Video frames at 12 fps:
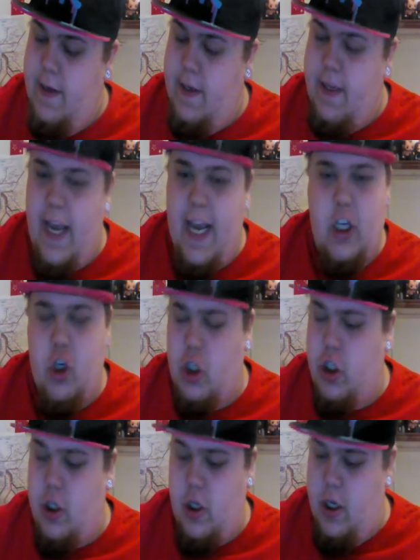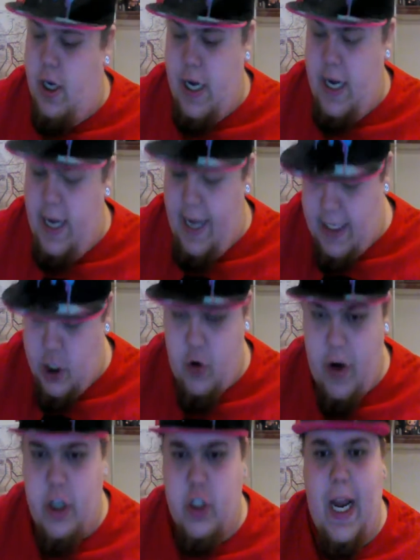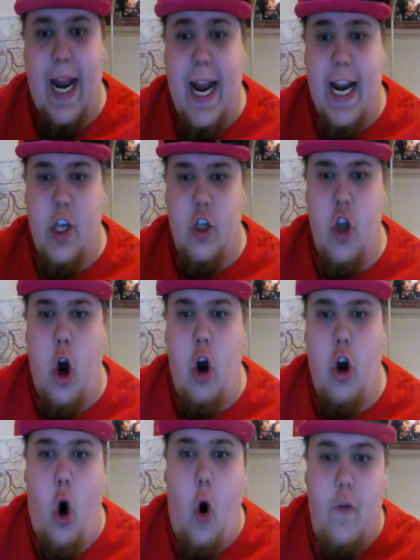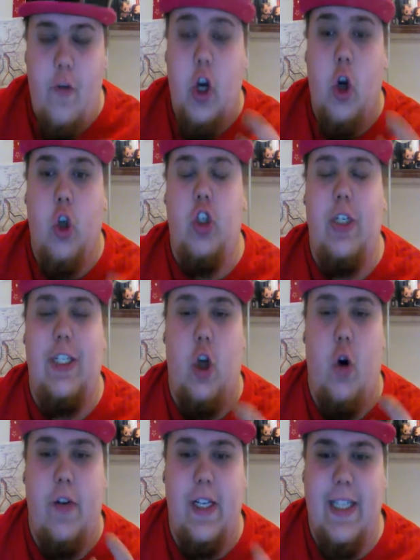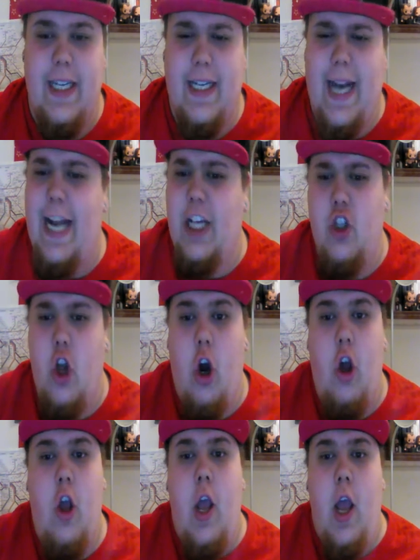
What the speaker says: yeah, it's a great juice, and it's not the custard isn't overly sickly, and it's not